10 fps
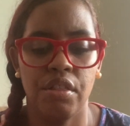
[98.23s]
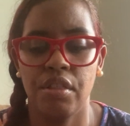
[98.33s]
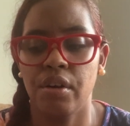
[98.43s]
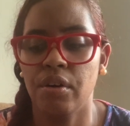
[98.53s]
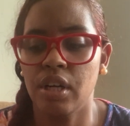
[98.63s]

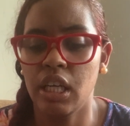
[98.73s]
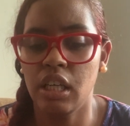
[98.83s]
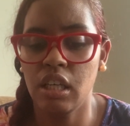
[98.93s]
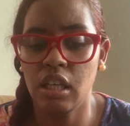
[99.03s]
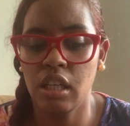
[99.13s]

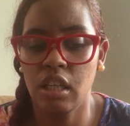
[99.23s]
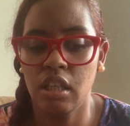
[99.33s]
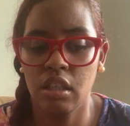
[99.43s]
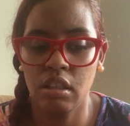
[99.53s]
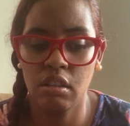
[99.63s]
in
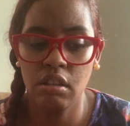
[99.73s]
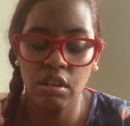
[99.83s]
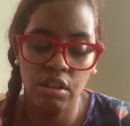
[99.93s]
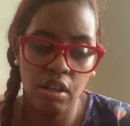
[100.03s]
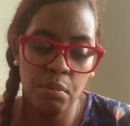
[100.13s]

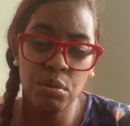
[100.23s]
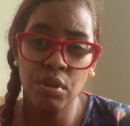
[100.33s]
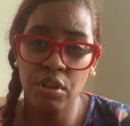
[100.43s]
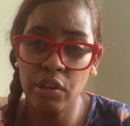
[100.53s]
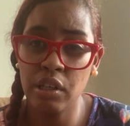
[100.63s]
between
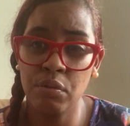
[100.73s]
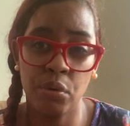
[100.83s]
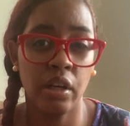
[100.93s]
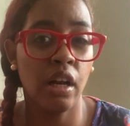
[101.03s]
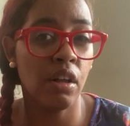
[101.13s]
$30 and
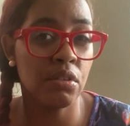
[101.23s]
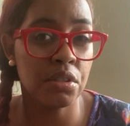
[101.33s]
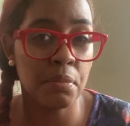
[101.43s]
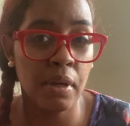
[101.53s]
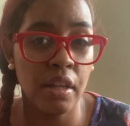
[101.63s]
$40 a
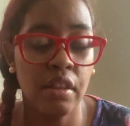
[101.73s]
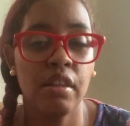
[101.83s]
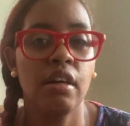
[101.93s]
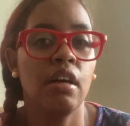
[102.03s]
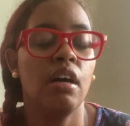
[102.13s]
month.
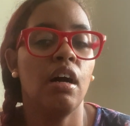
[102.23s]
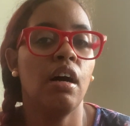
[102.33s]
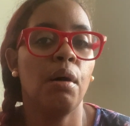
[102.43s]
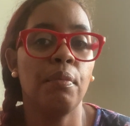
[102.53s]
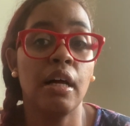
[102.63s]

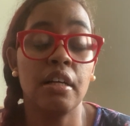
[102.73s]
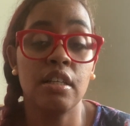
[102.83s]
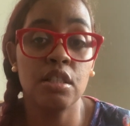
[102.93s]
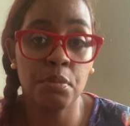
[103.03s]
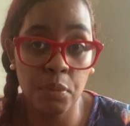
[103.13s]
That
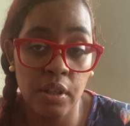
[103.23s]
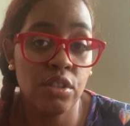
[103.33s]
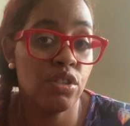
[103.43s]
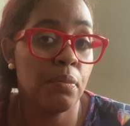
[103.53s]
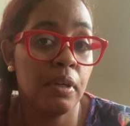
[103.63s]
is with
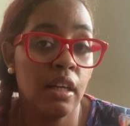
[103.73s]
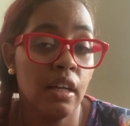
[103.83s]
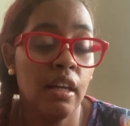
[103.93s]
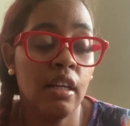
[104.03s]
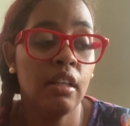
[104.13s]
shipping and
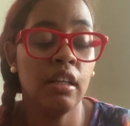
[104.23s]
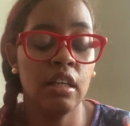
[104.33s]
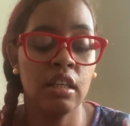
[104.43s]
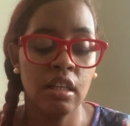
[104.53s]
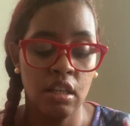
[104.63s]

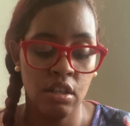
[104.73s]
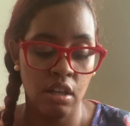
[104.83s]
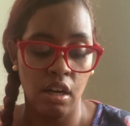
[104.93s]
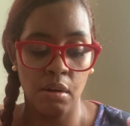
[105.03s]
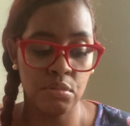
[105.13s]
handling.
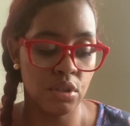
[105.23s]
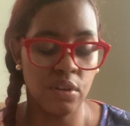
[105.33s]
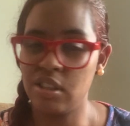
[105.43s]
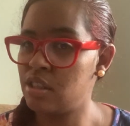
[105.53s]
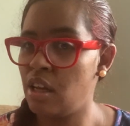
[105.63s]
So
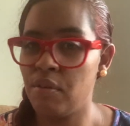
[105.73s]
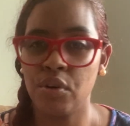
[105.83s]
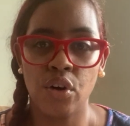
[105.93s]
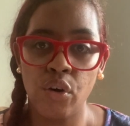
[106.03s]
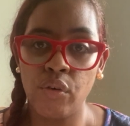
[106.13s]
it's
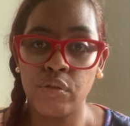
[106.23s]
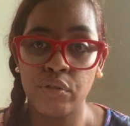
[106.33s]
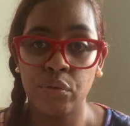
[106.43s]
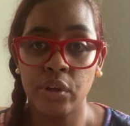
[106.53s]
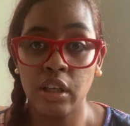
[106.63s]
never over
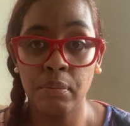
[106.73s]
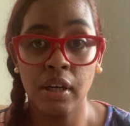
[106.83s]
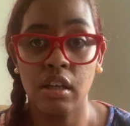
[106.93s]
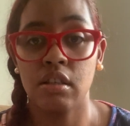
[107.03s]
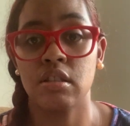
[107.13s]
40
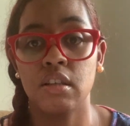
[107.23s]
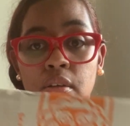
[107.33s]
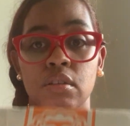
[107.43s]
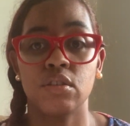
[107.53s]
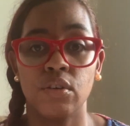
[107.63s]
bucks.
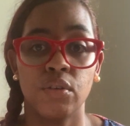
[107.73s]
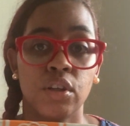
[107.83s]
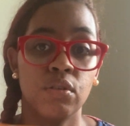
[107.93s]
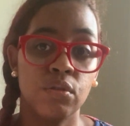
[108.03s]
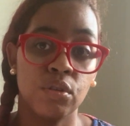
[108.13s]
So
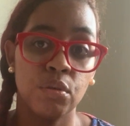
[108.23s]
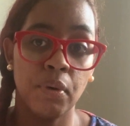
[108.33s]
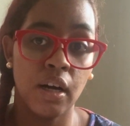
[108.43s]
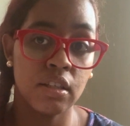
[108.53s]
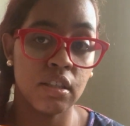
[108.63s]
cute little
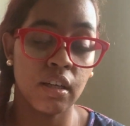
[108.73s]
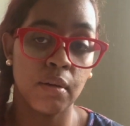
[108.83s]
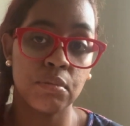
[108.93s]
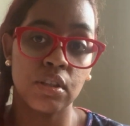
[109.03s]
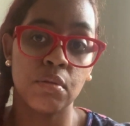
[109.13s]
box that
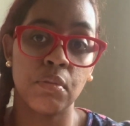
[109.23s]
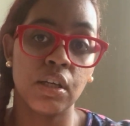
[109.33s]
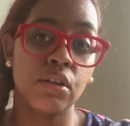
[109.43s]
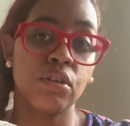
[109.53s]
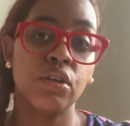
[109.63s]
comes in the
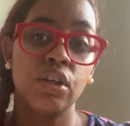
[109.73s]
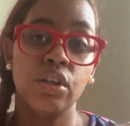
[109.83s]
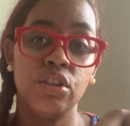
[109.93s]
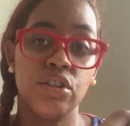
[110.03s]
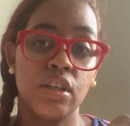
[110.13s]
mail
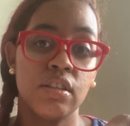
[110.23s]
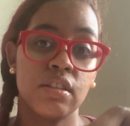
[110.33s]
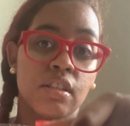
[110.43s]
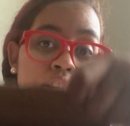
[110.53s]
just